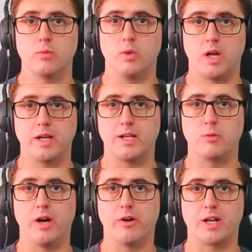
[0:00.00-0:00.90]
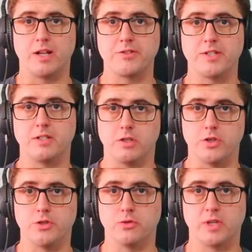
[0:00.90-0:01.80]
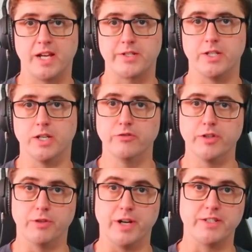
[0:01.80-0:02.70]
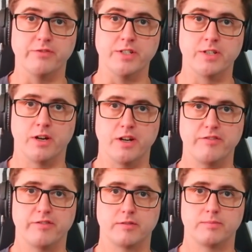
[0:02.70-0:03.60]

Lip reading: will likely wear a classic digital Casio for the rest of his life.